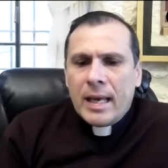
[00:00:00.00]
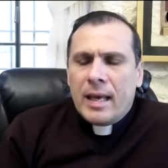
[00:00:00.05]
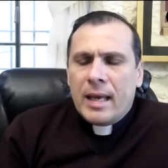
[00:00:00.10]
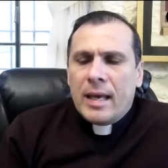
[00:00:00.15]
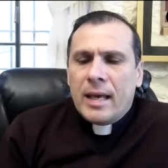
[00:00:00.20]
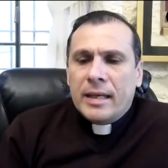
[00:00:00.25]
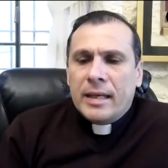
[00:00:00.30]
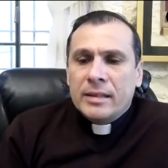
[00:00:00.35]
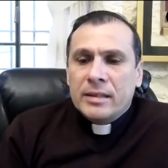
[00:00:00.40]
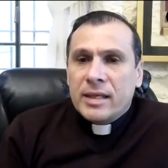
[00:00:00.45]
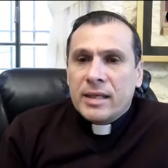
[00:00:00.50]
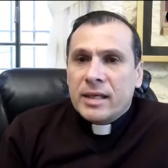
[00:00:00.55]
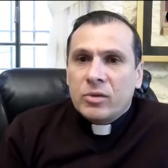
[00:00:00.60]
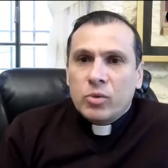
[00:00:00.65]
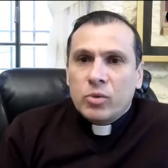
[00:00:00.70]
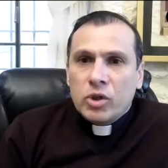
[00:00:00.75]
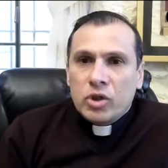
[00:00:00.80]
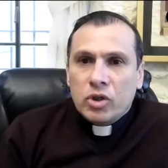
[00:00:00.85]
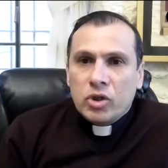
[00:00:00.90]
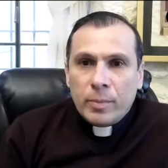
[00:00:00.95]
uh, is
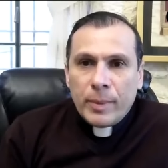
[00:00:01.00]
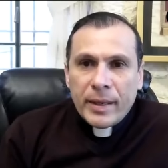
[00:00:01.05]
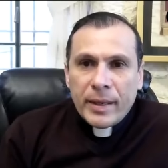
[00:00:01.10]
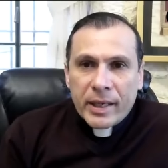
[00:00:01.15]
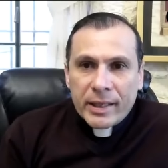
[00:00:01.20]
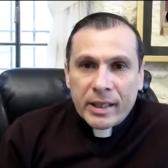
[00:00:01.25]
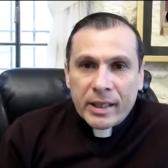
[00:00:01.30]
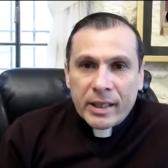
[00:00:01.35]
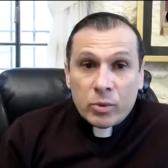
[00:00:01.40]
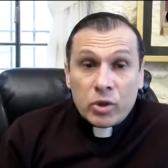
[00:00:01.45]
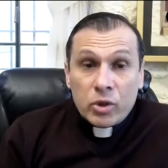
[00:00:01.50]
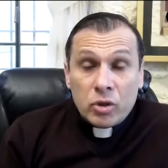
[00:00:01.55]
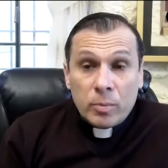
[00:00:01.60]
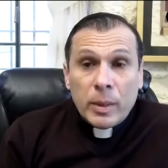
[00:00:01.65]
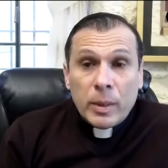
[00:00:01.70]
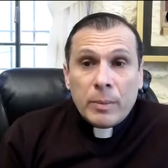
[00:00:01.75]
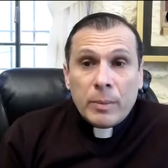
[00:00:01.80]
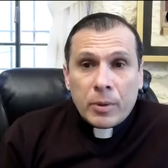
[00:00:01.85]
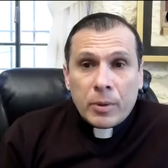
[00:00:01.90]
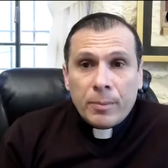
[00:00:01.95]
that we should be ready, we
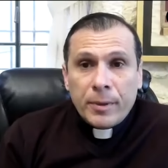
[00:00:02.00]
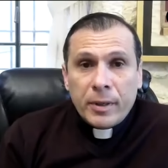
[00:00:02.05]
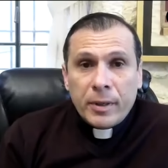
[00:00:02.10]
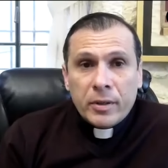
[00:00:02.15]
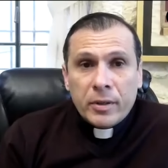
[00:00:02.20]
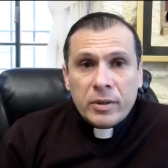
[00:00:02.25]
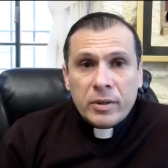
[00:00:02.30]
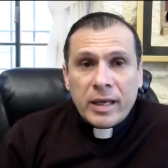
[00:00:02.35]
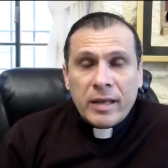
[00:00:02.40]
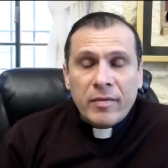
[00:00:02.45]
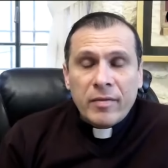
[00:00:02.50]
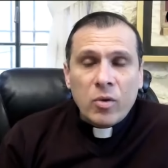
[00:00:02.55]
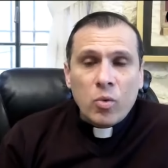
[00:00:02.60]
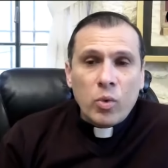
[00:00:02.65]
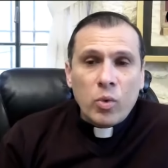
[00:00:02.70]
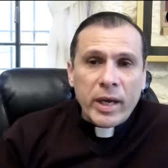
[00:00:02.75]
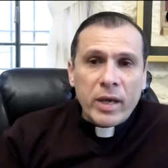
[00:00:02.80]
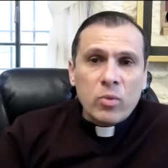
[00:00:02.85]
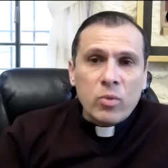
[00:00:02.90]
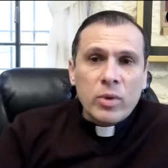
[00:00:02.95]
should be prepared. And the
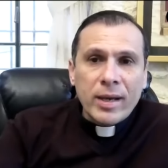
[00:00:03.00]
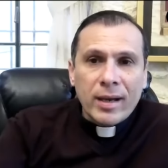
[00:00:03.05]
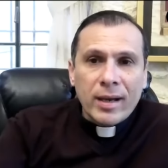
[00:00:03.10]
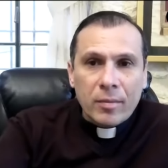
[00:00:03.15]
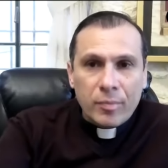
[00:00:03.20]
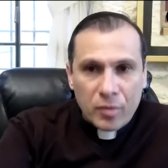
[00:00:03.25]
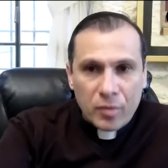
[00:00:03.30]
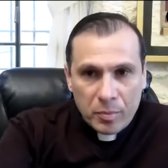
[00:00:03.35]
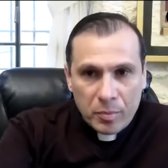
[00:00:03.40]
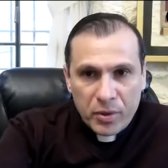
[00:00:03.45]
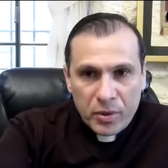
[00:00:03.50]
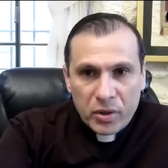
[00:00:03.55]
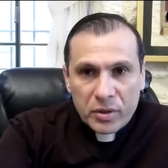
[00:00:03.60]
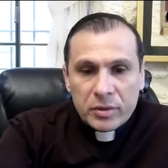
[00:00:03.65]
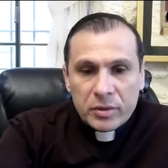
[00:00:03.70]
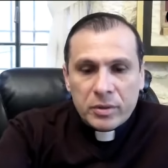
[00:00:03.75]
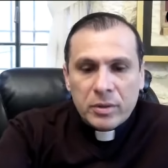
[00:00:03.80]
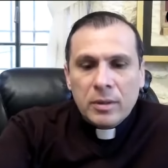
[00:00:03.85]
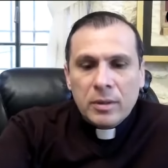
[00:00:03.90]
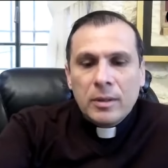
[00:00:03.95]
way we are
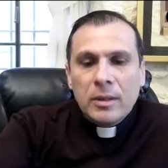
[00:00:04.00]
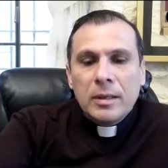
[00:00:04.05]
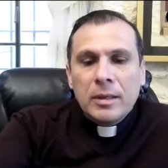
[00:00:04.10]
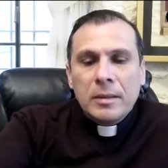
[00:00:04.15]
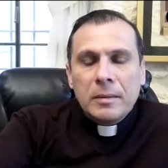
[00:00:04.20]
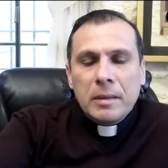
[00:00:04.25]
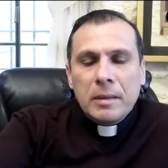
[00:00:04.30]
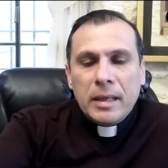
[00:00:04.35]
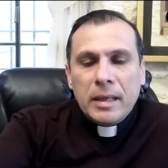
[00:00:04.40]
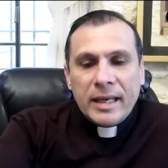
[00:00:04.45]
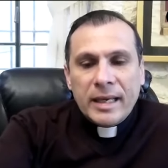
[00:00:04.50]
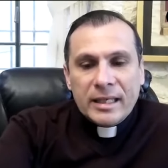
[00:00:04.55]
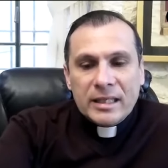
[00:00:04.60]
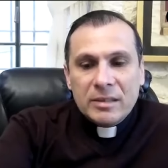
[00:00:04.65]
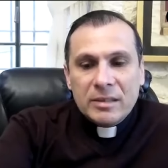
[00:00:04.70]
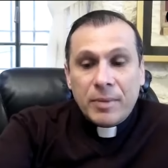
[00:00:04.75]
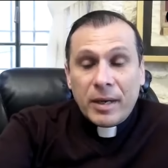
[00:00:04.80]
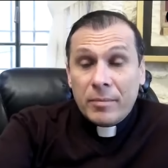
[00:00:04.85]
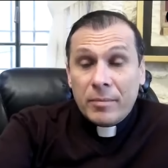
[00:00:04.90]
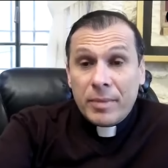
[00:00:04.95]
prepared
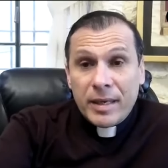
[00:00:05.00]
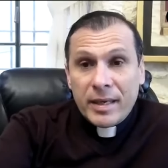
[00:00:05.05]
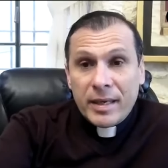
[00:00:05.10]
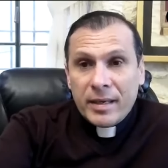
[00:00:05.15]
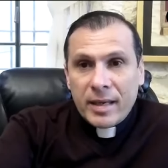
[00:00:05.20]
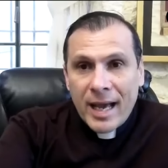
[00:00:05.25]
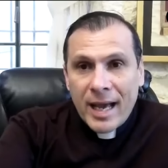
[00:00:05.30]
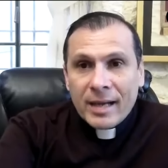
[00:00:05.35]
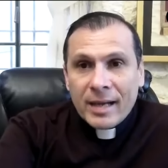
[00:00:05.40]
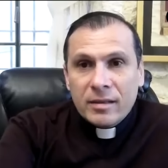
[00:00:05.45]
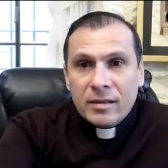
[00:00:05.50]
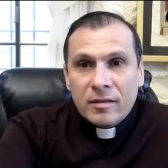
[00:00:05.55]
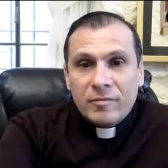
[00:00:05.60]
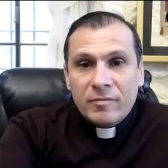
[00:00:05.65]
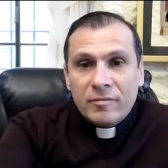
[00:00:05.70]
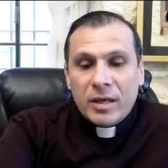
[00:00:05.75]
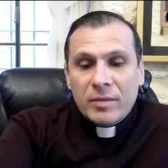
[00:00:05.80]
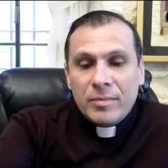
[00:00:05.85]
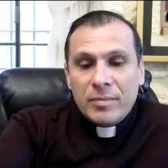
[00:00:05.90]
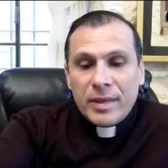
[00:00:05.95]
is by being
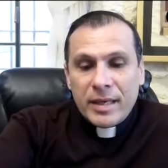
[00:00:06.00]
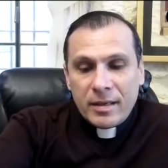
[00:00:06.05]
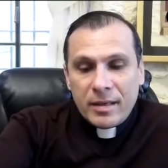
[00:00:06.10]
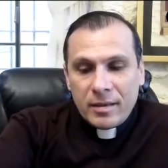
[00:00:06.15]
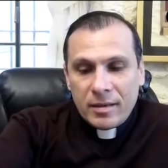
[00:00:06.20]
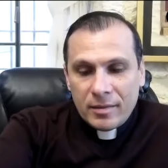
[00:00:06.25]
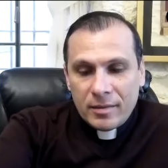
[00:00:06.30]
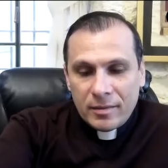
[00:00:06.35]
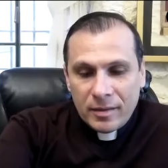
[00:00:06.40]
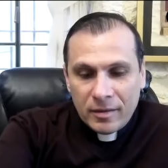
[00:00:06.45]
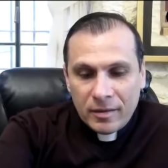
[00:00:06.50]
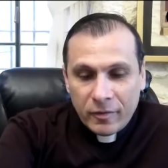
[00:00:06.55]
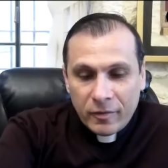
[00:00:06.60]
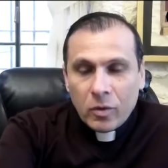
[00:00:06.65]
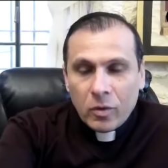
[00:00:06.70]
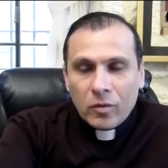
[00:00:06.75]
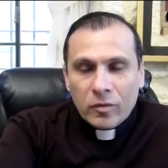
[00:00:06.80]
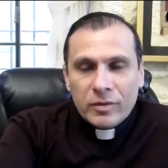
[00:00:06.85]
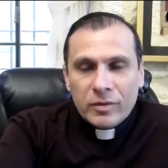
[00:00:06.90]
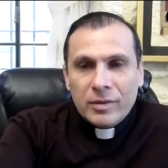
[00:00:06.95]
active, by being
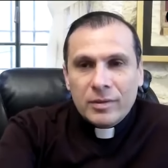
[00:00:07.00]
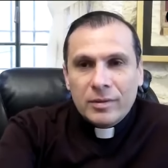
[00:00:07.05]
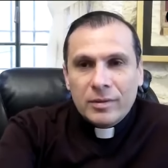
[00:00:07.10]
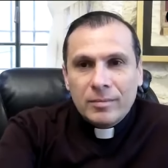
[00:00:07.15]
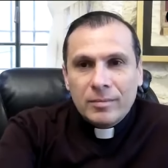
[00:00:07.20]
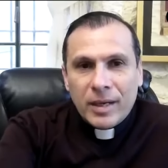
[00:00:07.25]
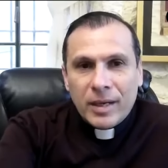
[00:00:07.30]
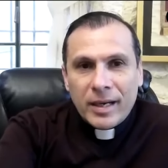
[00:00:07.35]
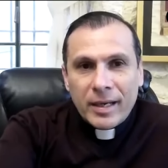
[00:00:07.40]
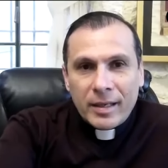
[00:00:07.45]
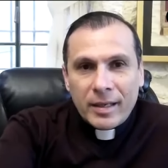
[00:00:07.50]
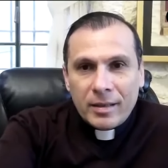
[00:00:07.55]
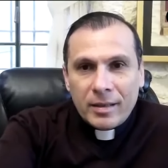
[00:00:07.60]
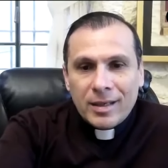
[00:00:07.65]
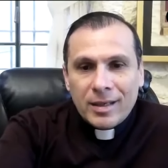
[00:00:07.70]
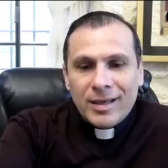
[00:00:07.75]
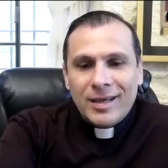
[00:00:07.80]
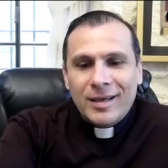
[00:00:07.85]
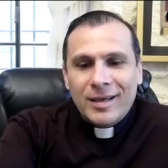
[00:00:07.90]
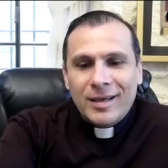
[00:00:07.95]
involved, by
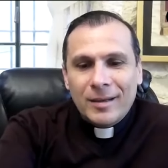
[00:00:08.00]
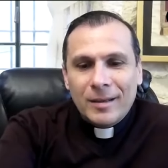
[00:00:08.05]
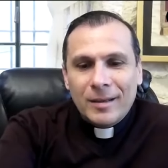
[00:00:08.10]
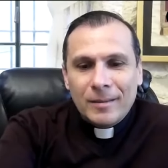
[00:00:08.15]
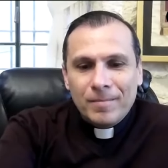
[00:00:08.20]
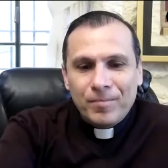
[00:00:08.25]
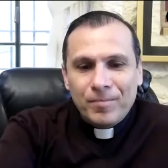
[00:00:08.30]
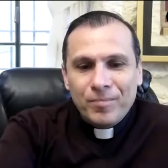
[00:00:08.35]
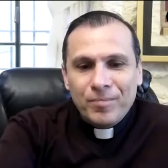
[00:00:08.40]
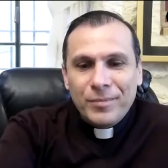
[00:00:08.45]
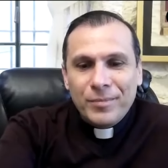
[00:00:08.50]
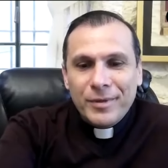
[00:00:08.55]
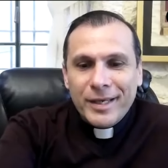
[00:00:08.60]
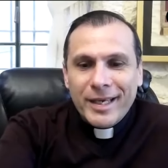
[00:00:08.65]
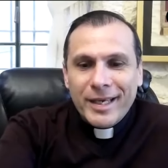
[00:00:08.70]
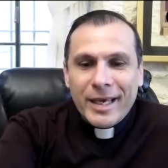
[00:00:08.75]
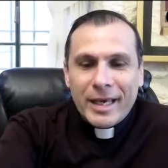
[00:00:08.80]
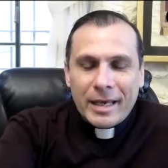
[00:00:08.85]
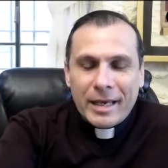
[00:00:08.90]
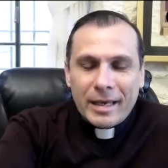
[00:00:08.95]
uh,
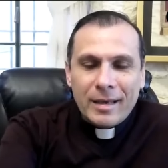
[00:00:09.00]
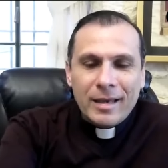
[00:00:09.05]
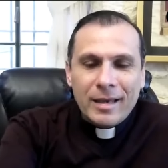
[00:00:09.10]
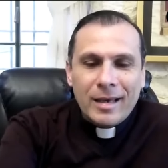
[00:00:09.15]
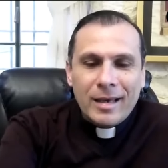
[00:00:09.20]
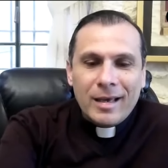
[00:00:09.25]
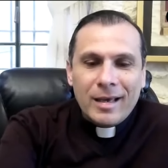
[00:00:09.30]
being